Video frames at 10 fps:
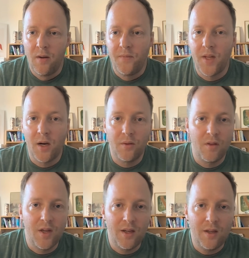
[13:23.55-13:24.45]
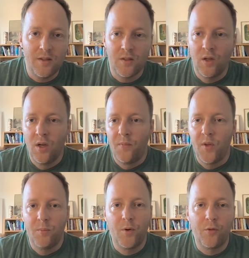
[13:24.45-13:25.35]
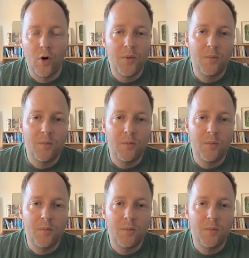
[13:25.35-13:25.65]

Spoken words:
Now, the thing is, performing